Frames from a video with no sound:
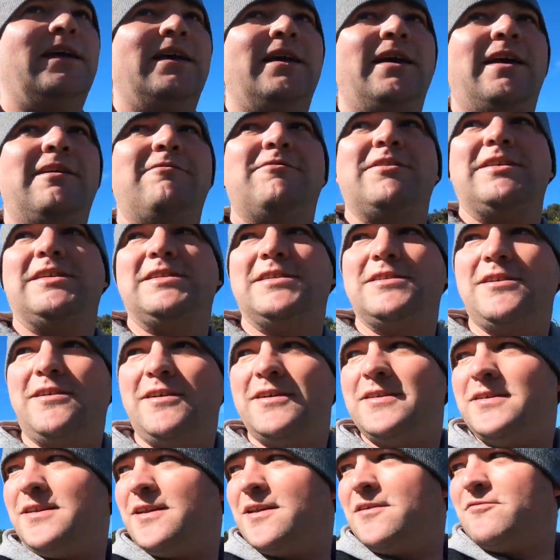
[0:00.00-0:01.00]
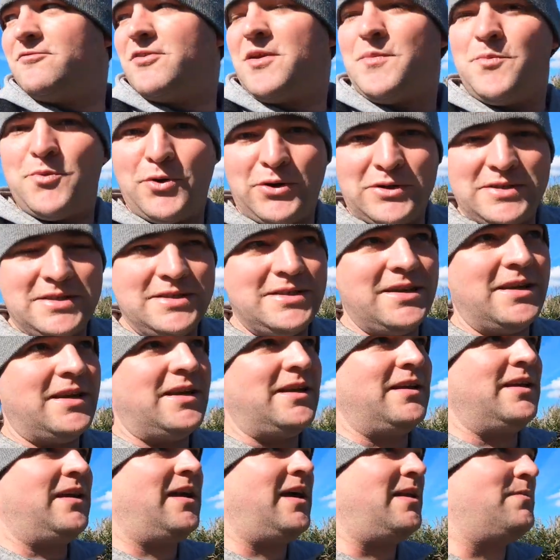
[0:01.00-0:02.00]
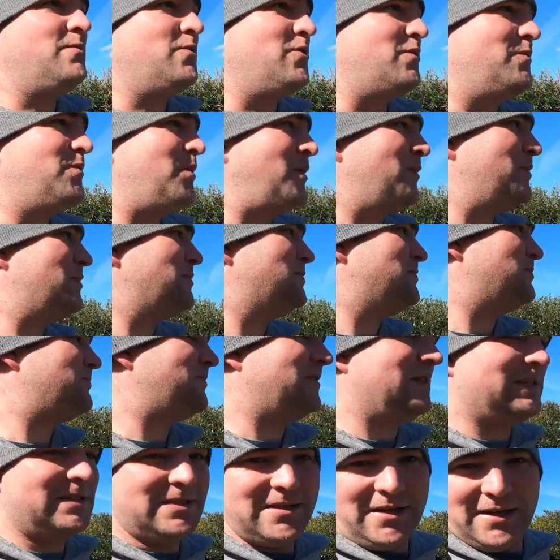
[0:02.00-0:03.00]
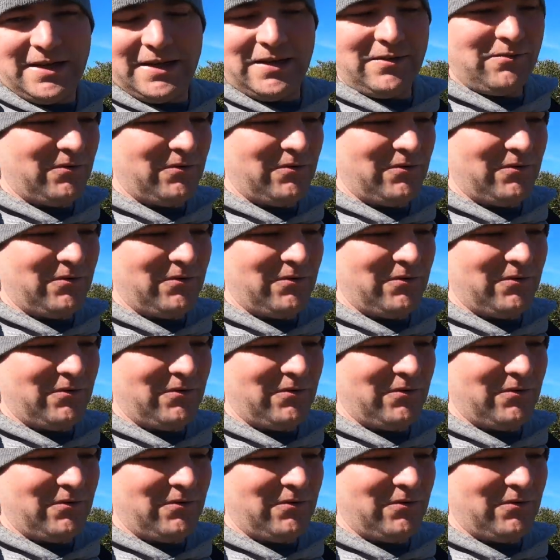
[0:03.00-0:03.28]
He redesigned it, reprinted it, had more problems, redesigned it,